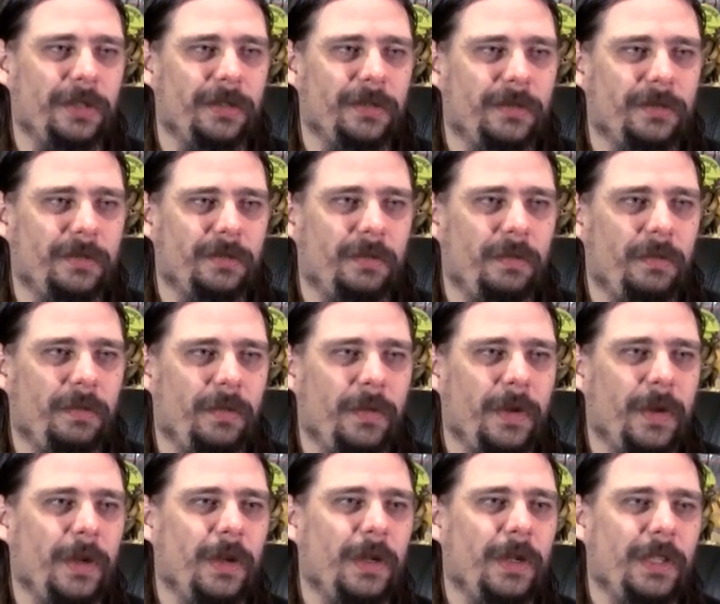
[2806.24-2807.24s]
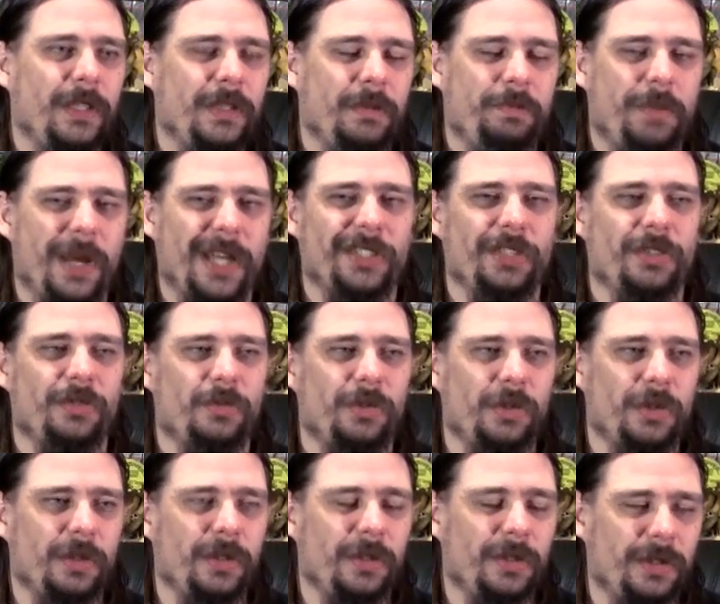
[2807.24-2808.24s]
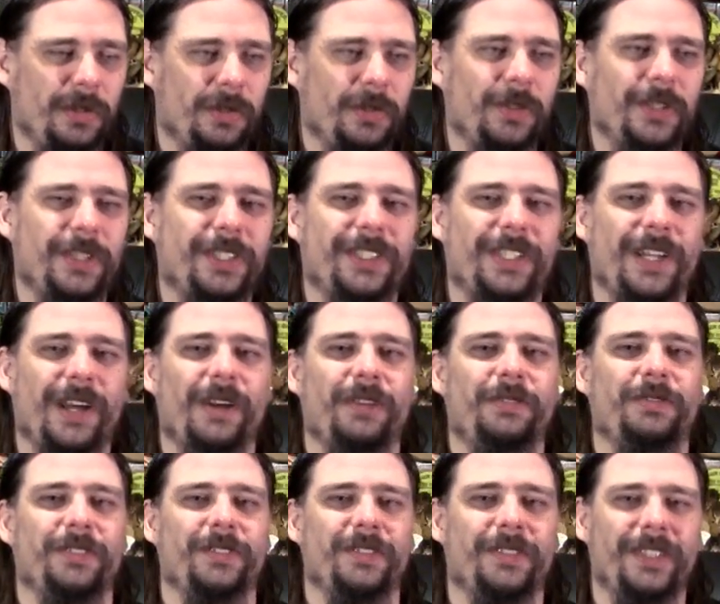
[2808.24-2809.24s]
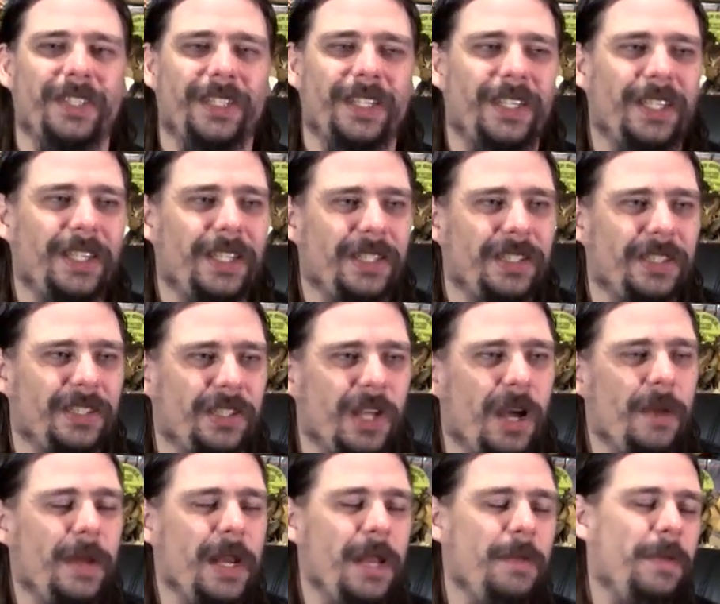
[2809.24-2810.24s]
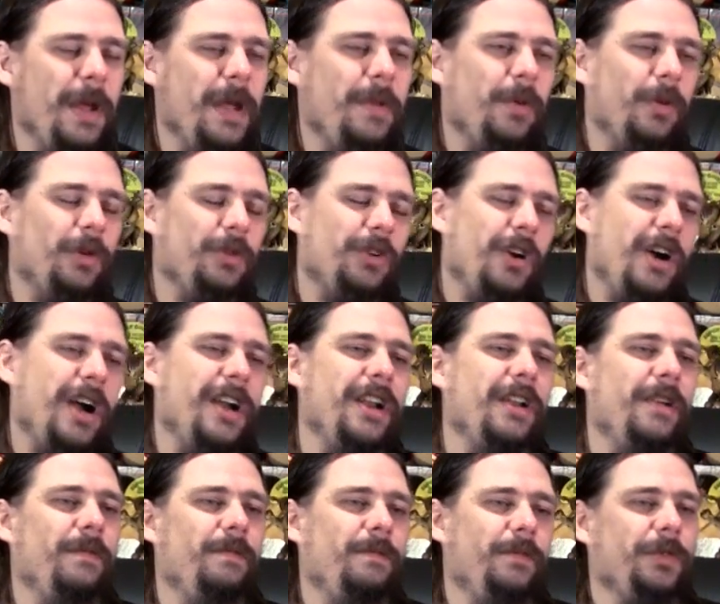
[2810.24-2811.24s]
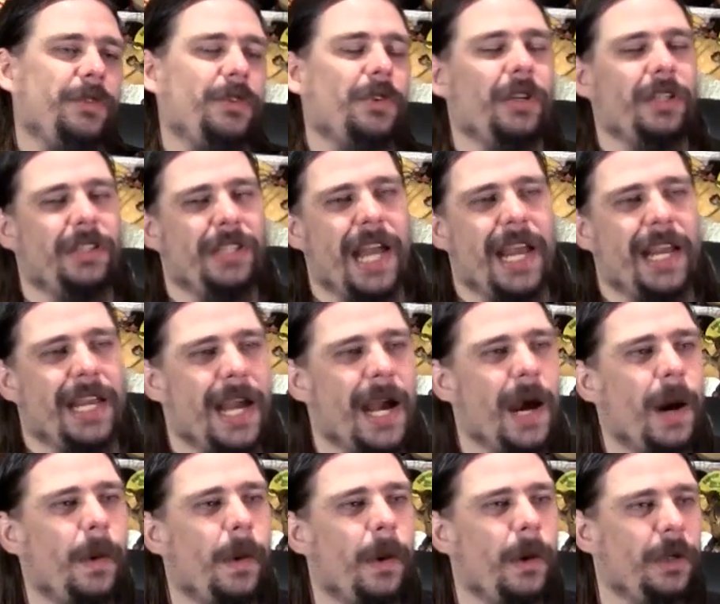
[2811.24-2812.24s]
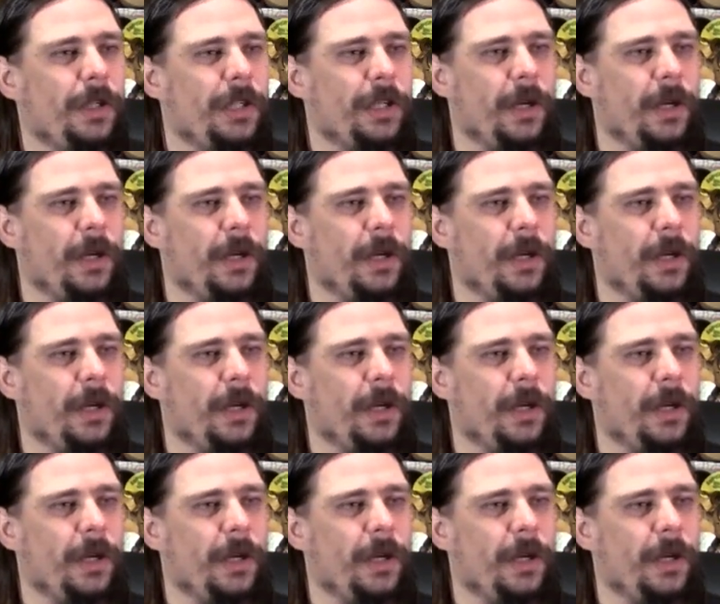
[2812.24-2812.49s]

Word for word: And, peasant ruler and all this stuff. And so many people trying to sort of take Outworld.